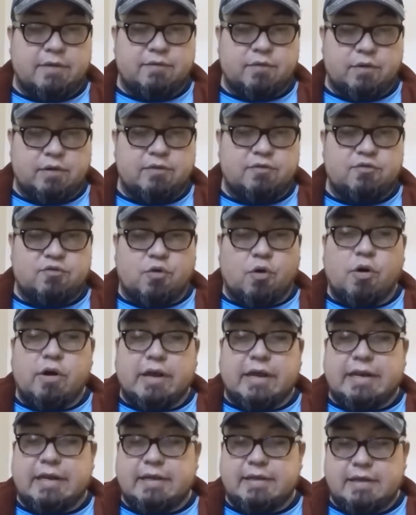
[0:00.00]
So he's strong
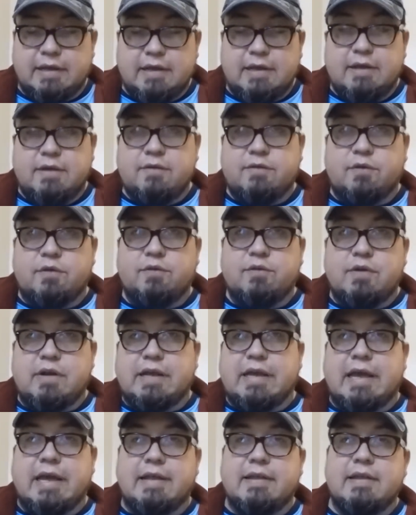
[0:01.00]
in it, so he's going
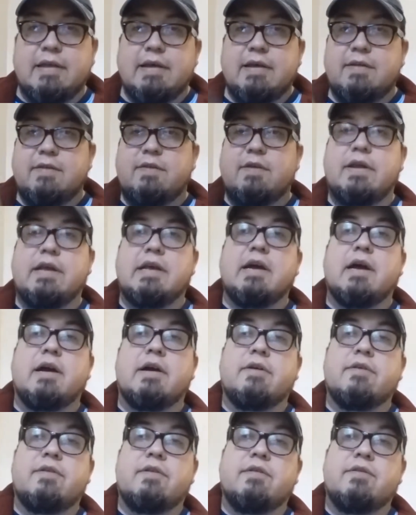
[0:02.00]
to get 3
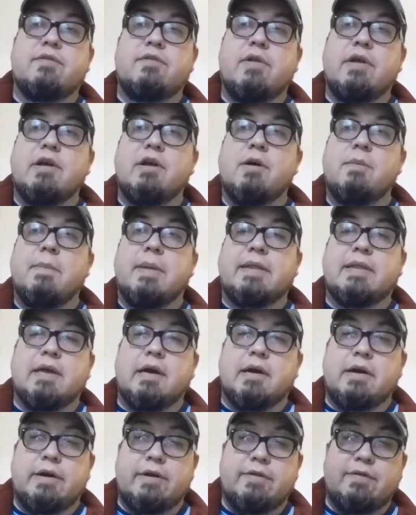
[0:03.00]
cards. He has 3 combat
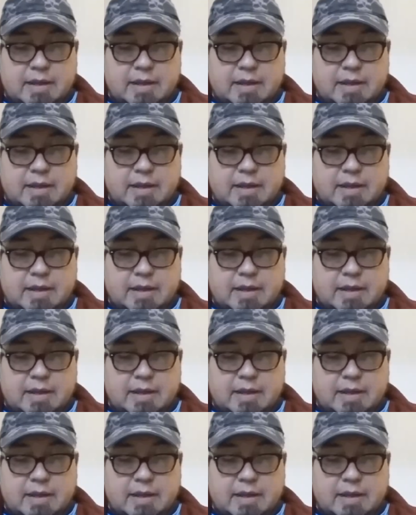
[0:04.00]
cards.